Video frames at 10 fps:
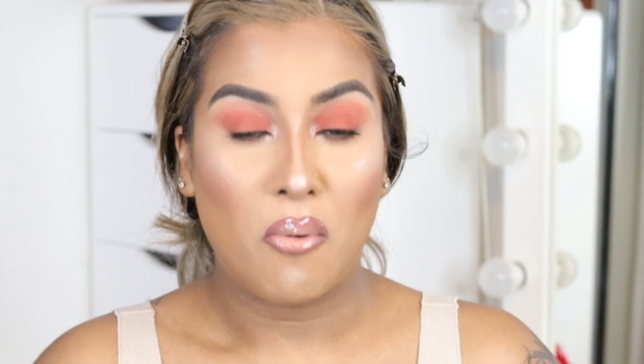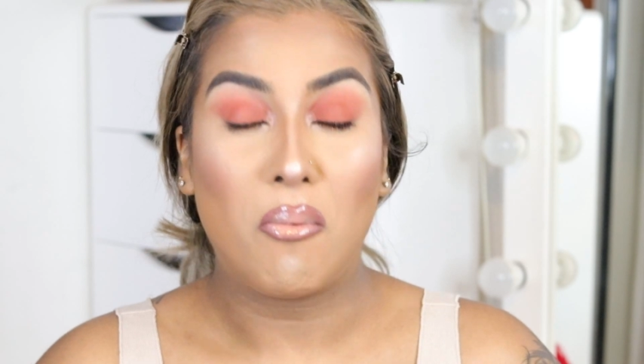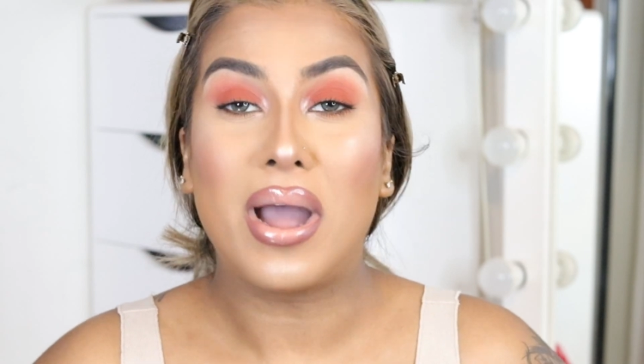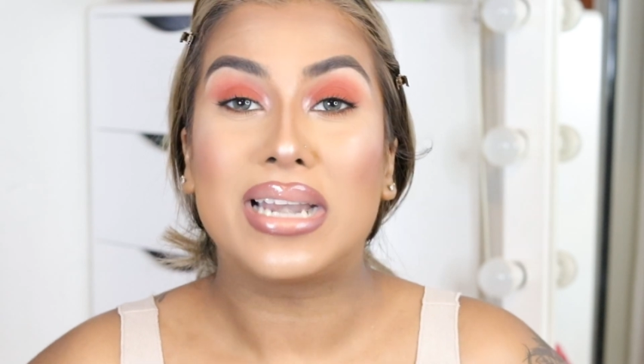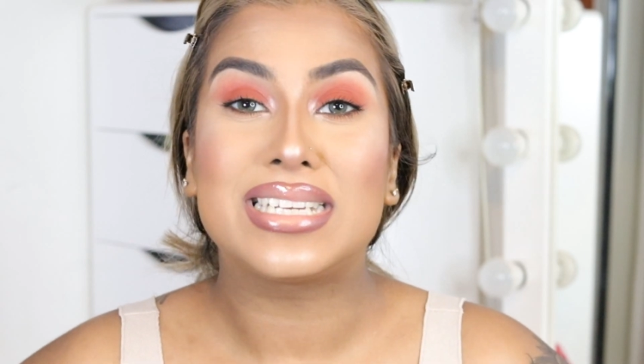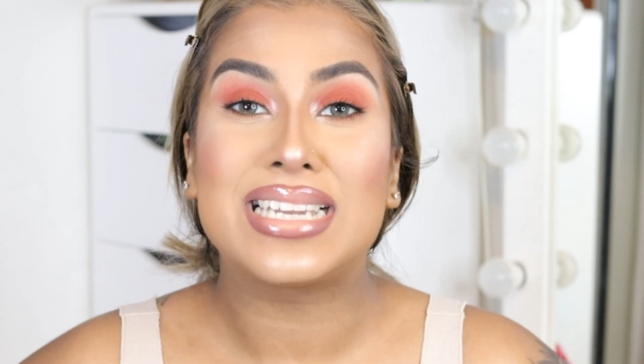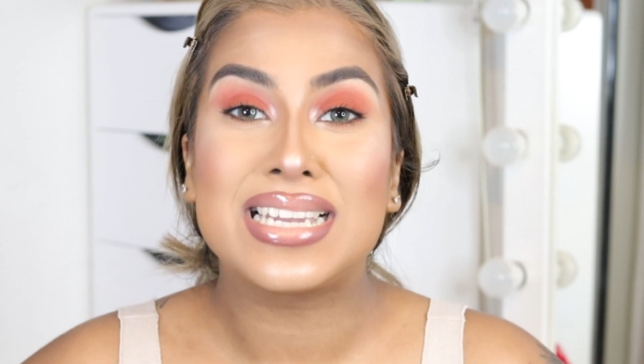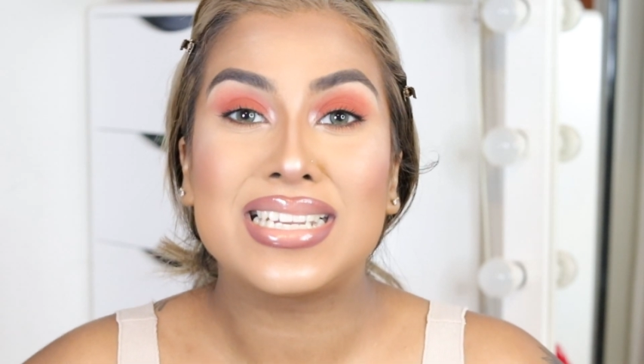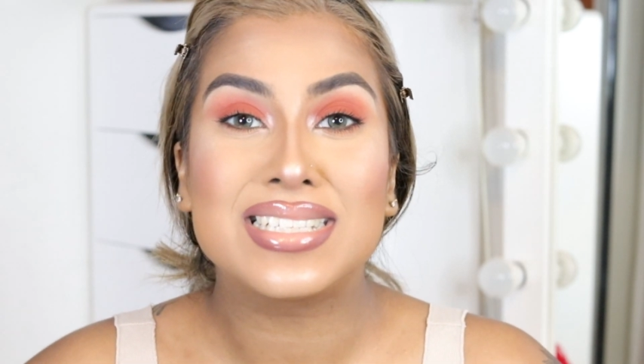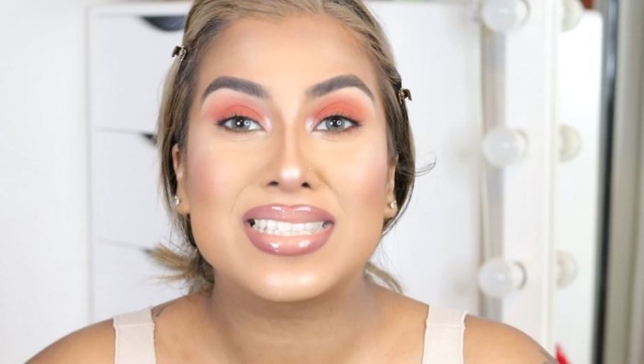What
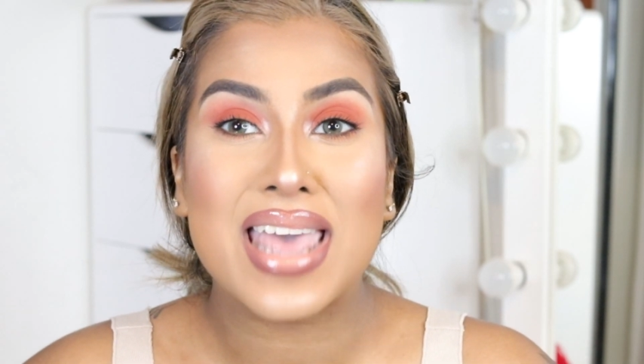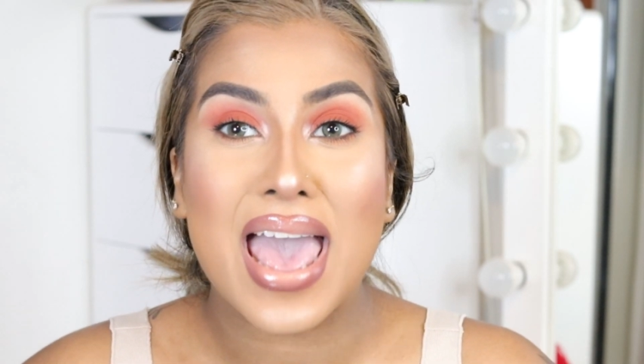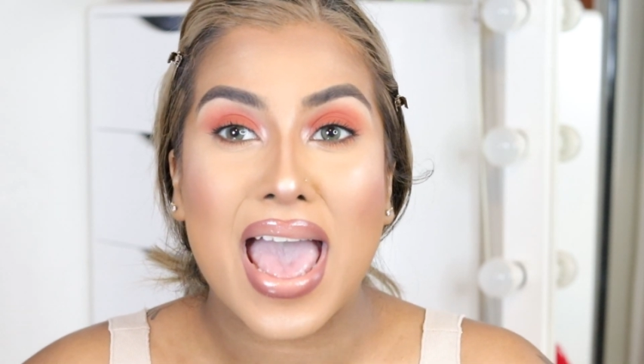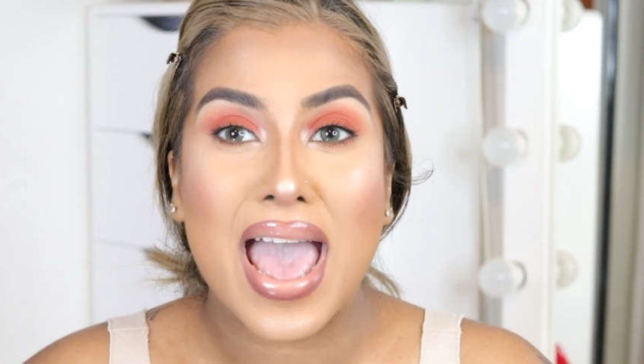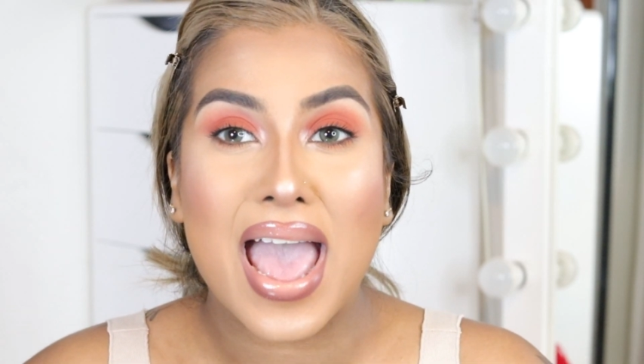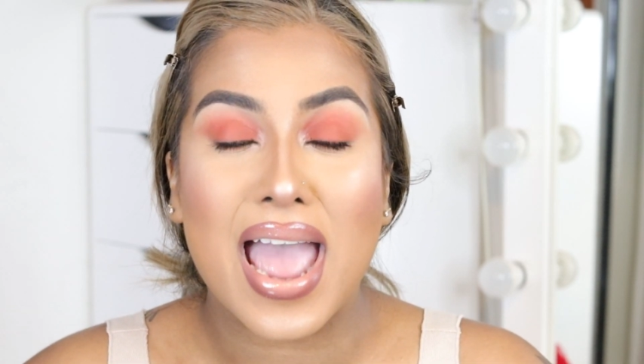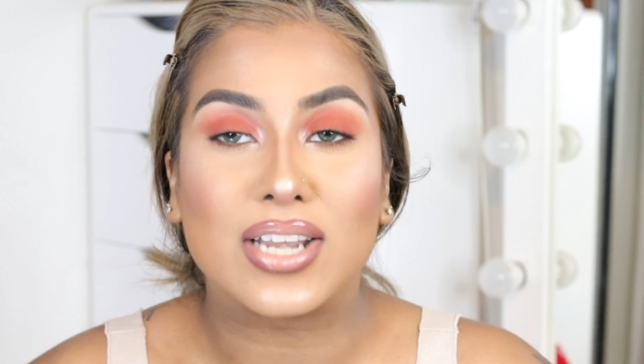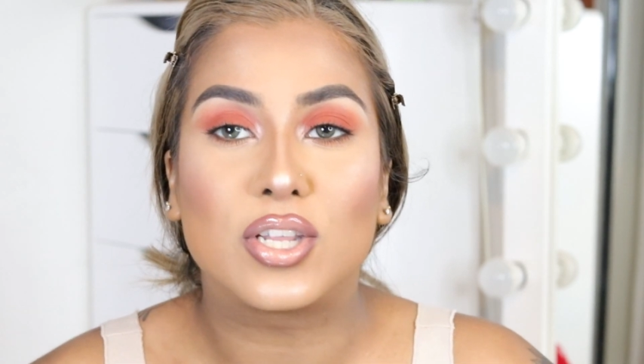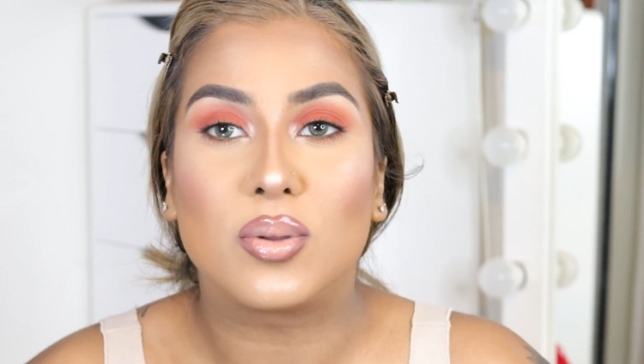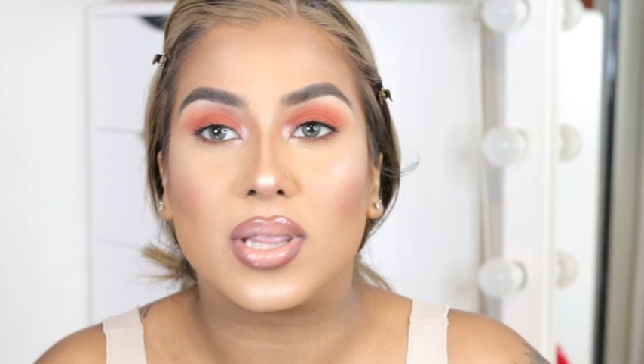is
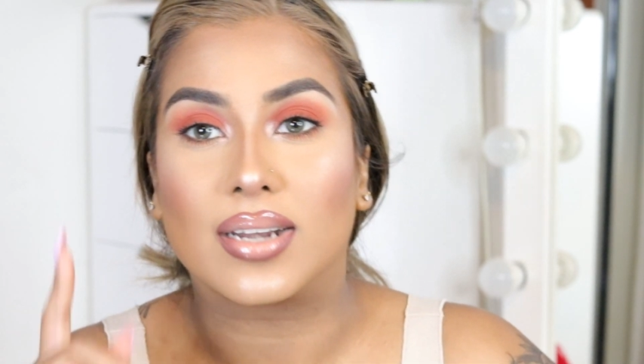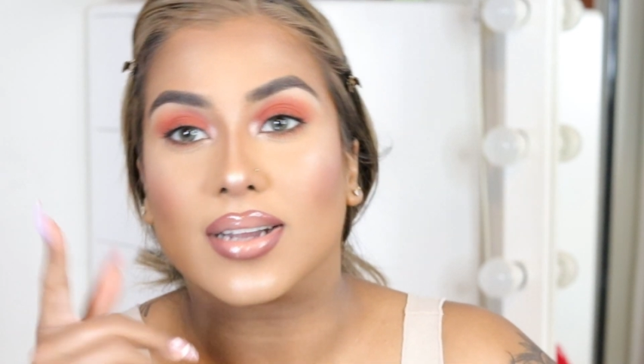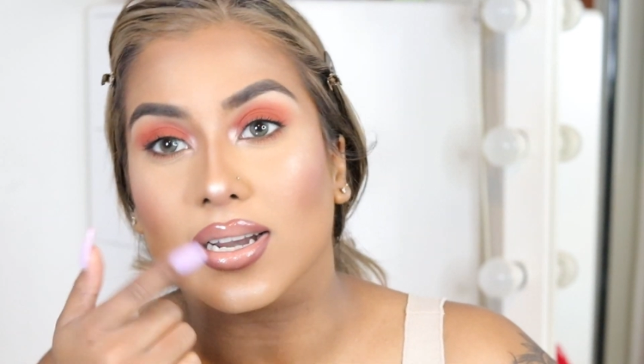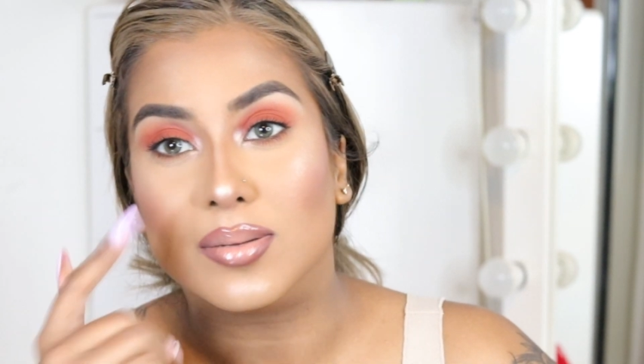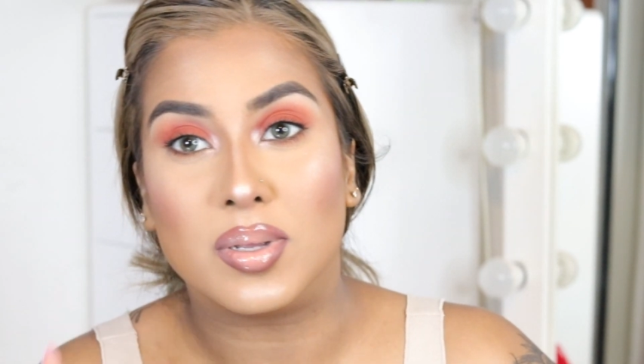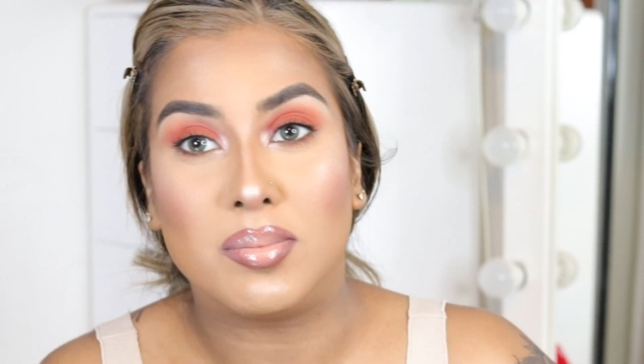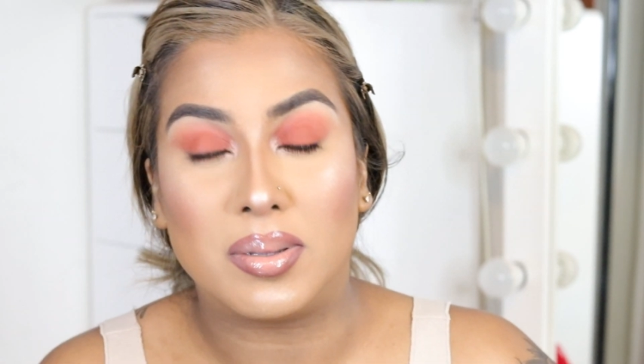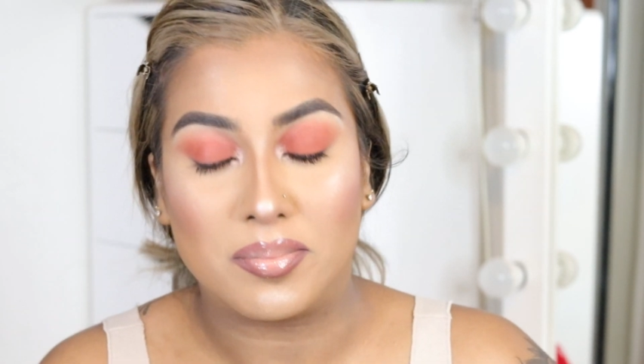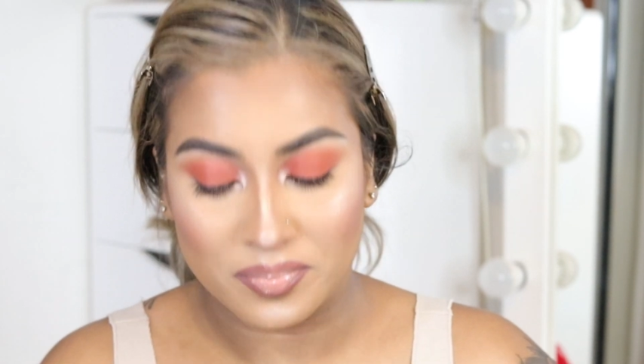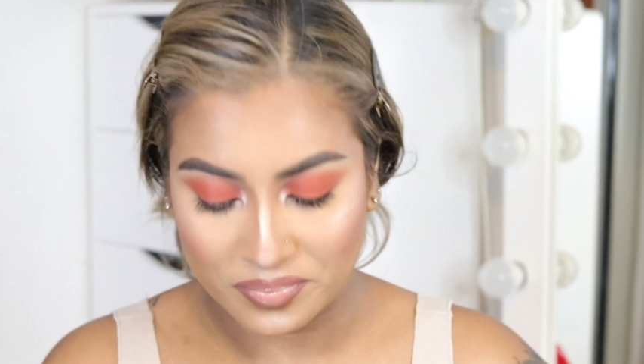that?" Cue that Cardi B
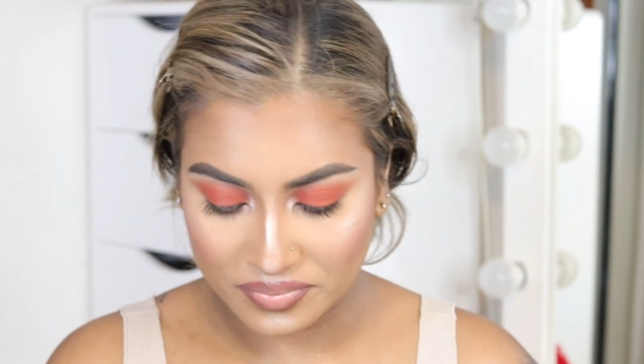meme.